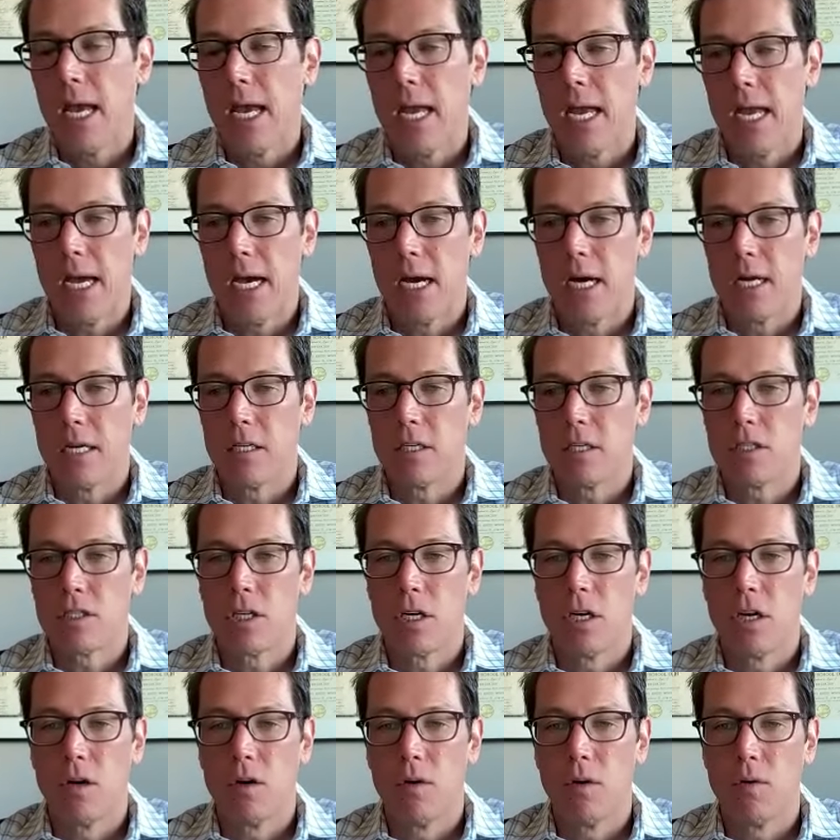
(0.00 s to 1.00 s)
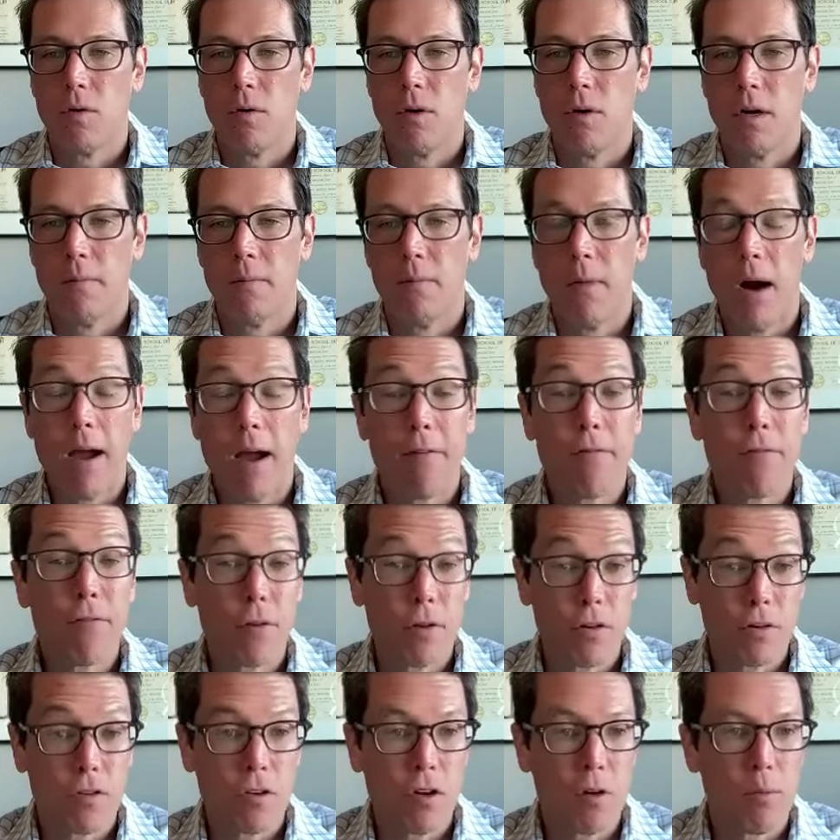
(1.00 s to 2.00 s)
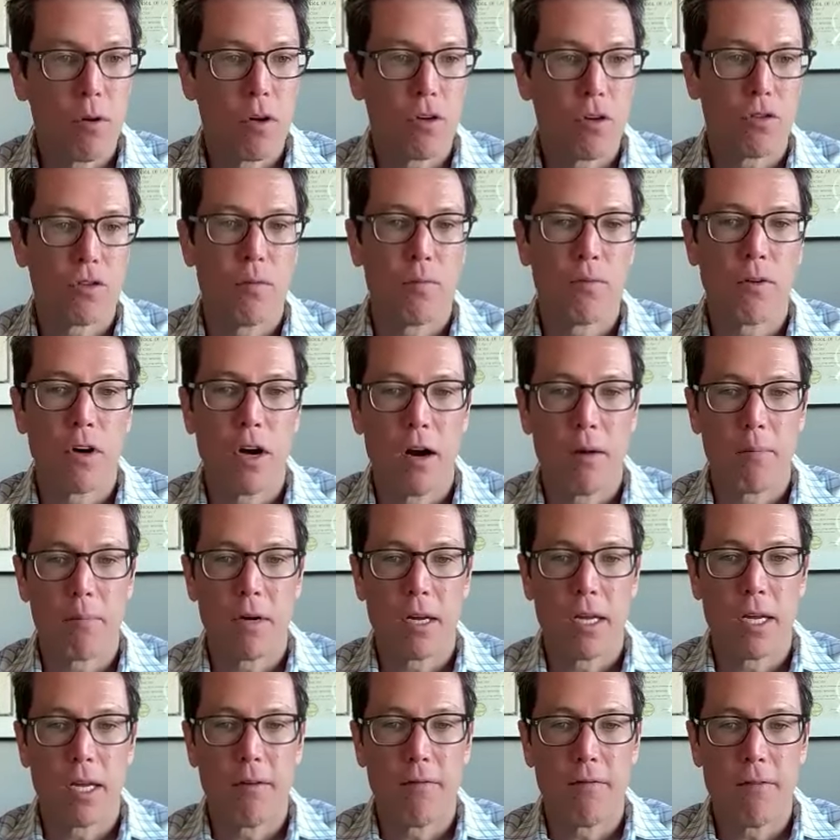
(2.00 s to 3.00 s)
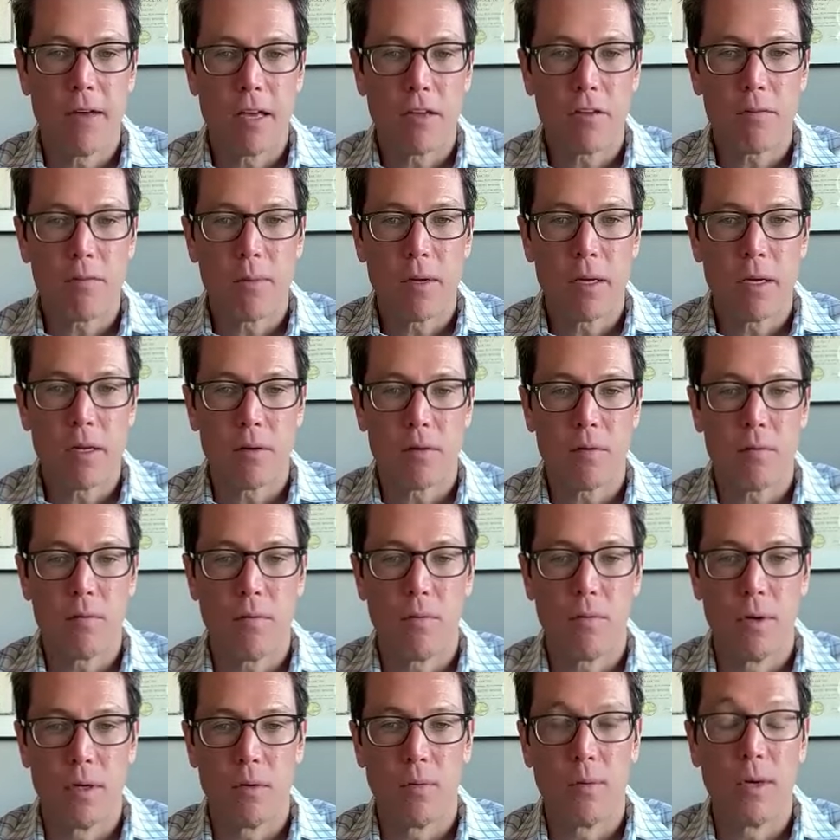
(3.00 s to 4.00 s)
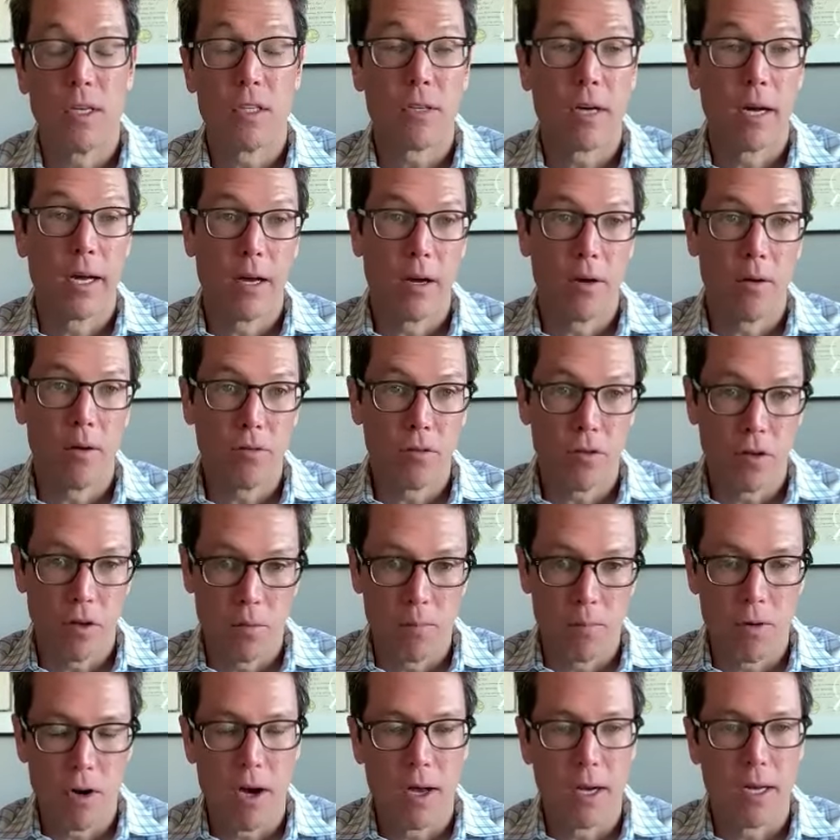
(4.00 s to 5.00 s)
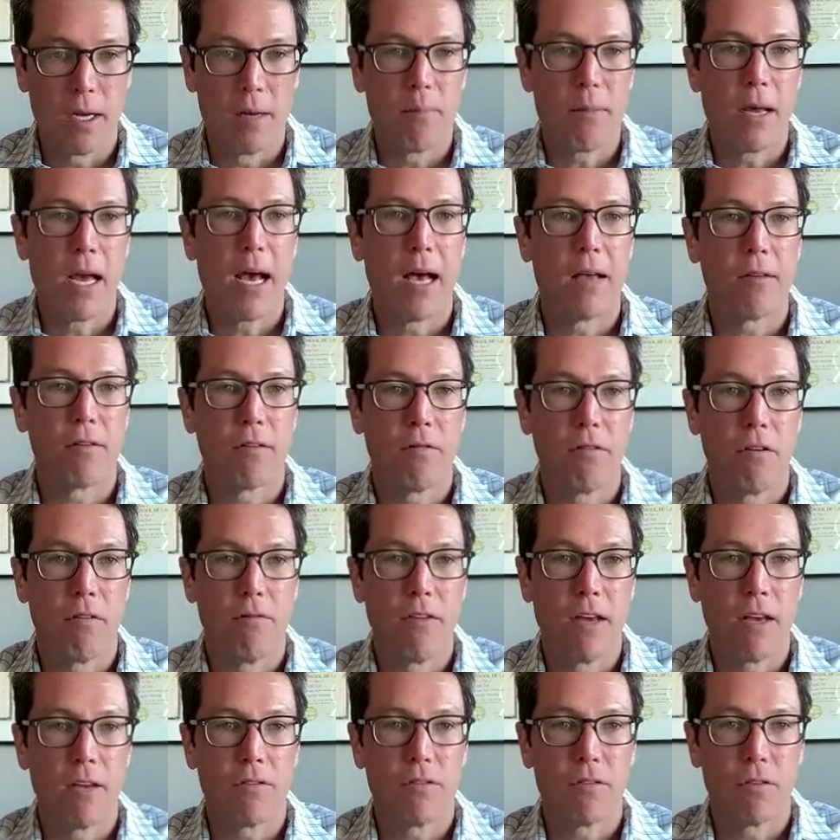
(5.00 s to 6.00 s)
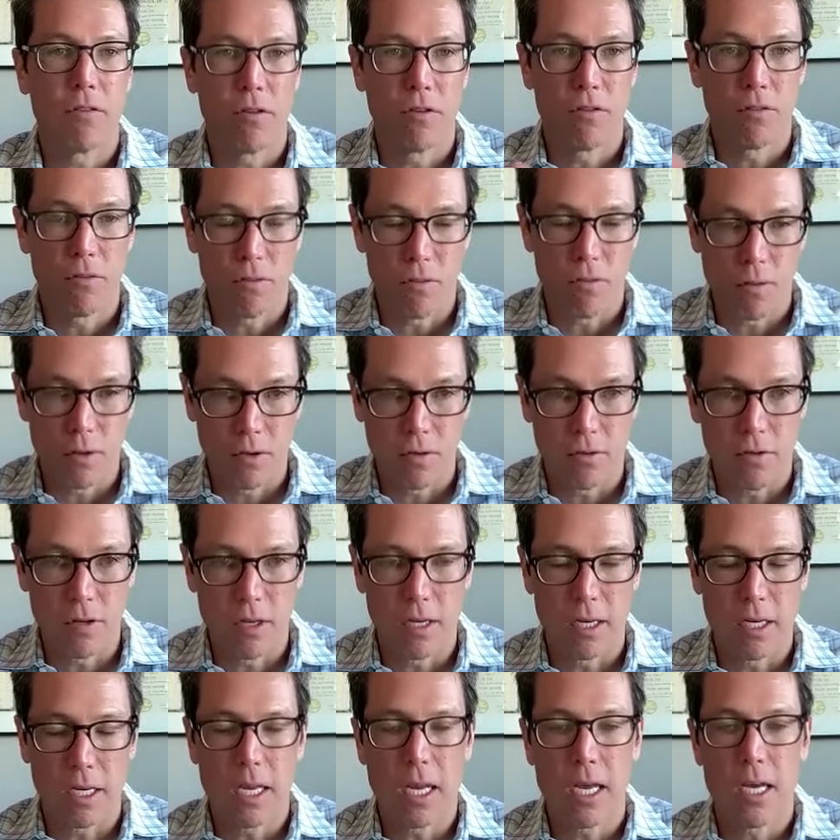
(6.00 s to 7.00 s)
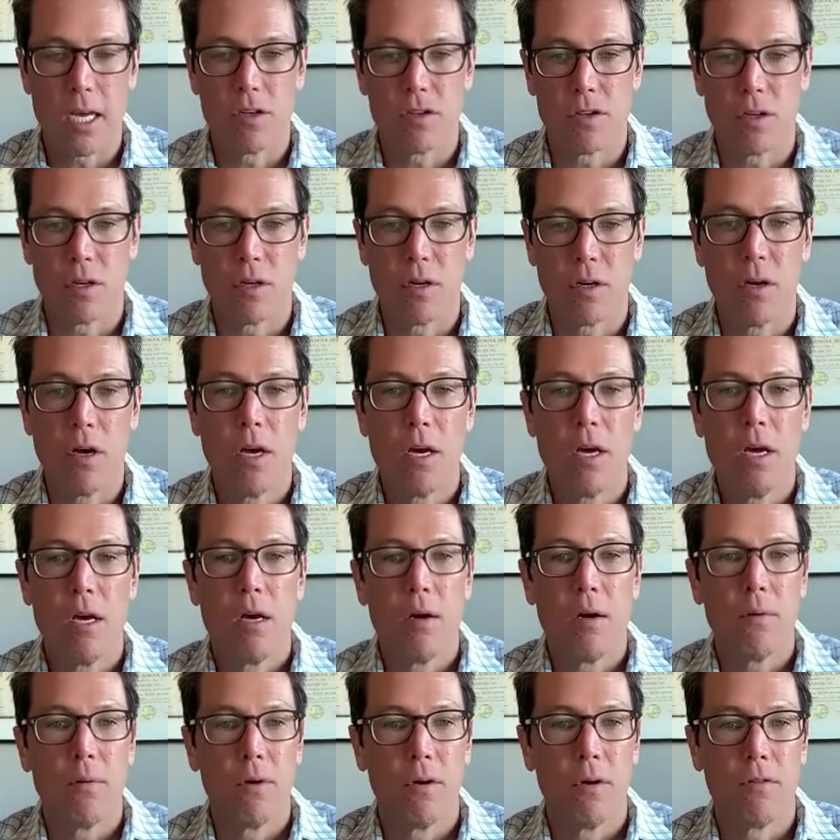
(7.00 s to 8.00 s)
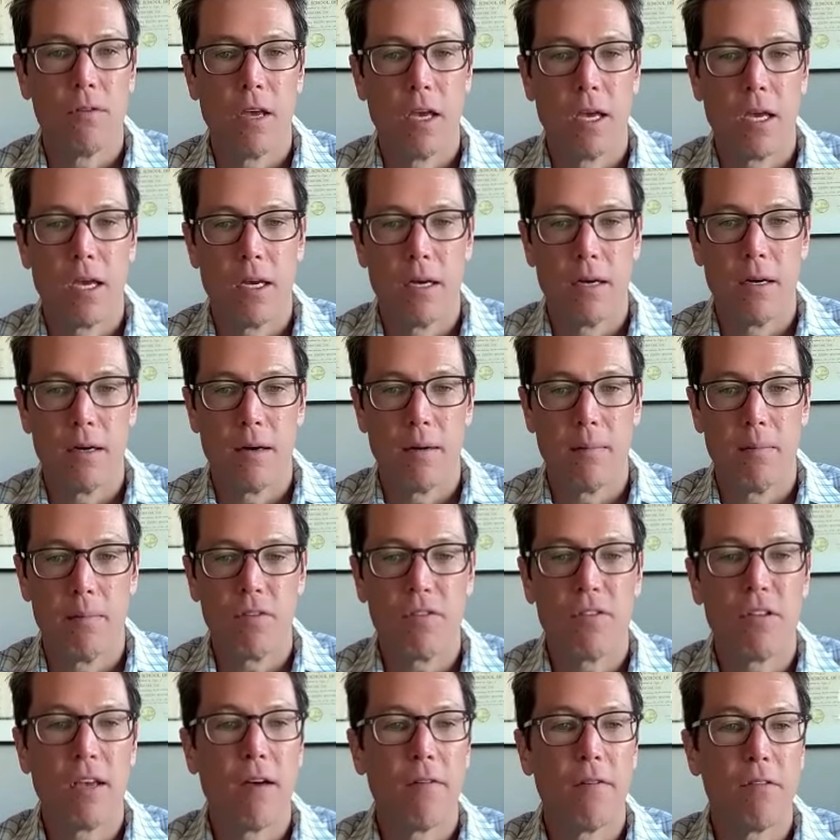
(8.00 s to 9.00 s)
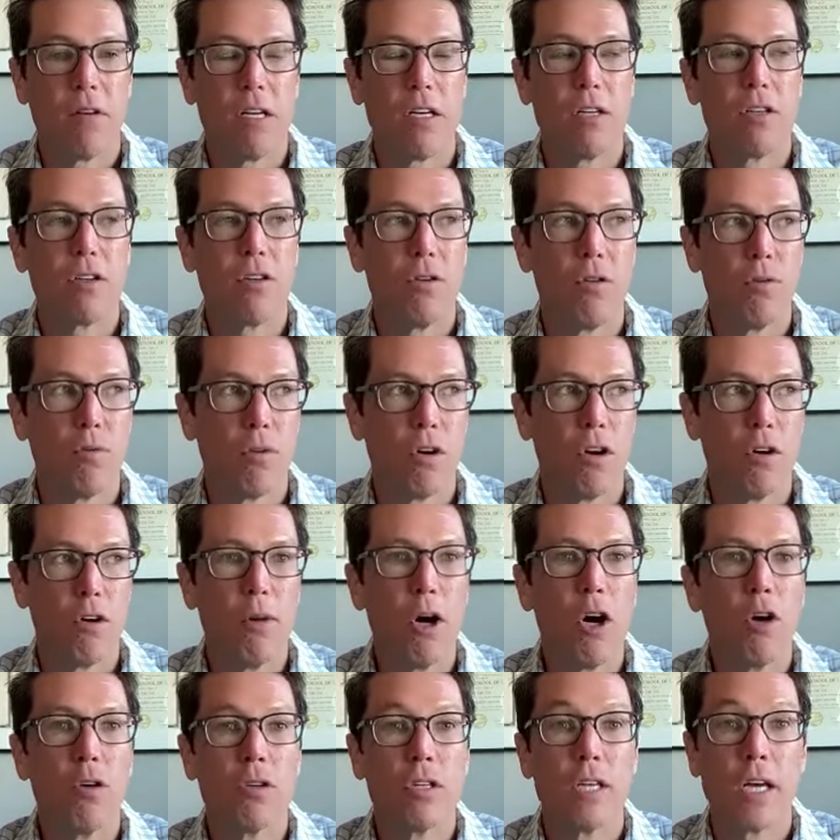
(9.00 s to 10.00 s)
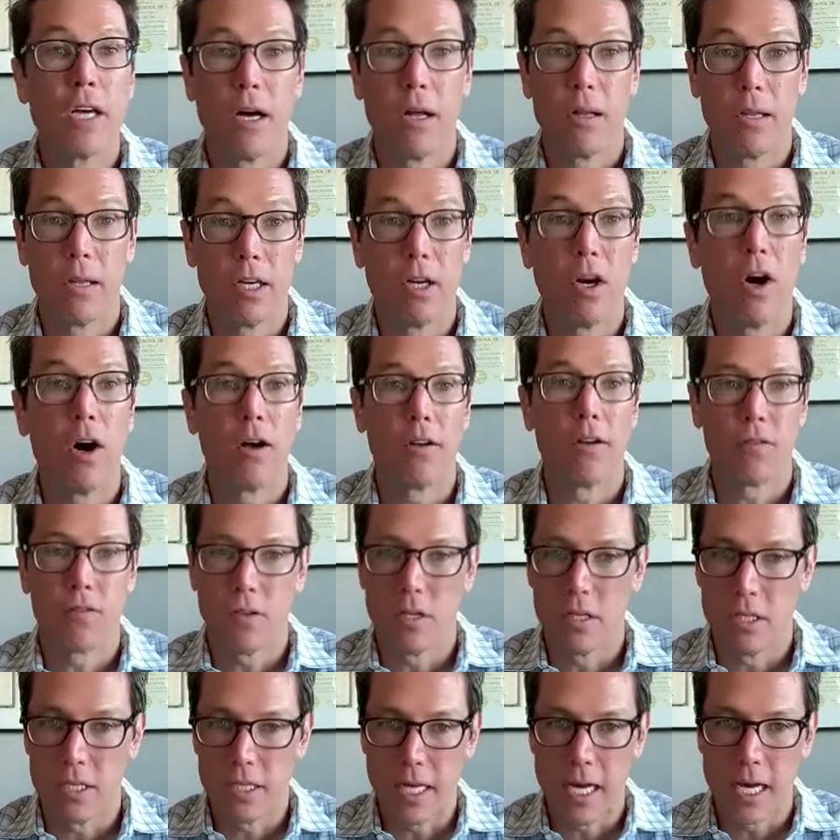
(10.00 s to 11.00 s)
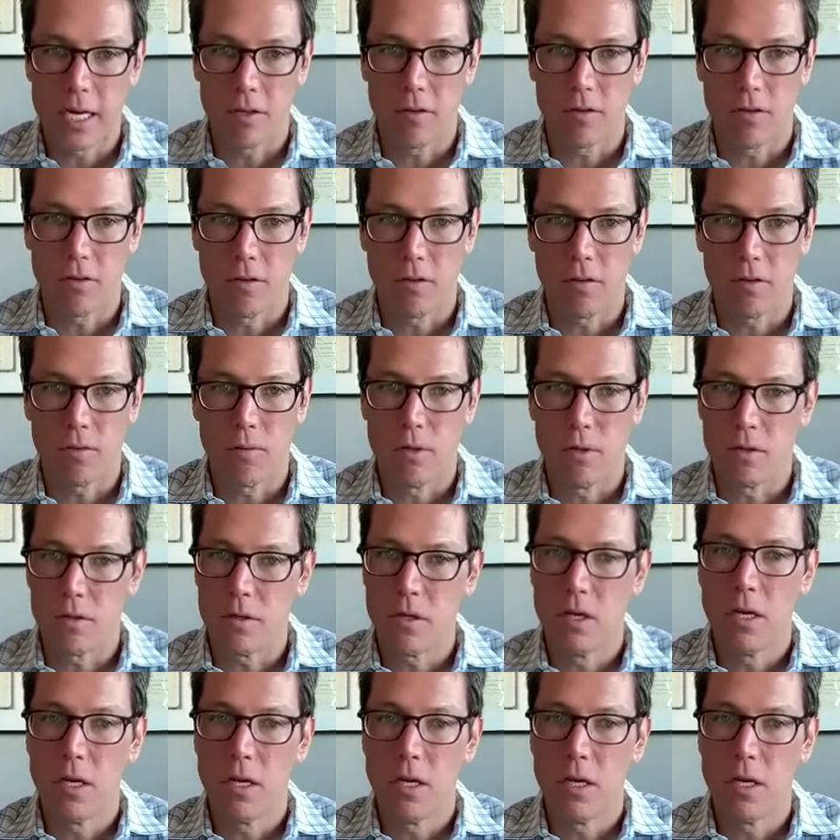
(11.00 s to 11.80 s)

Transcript: And so uh, my first commercial property investment, which, which I also brought in passive investors through a syndication, was a um, seventy-two room hotel in Austin, Texas, which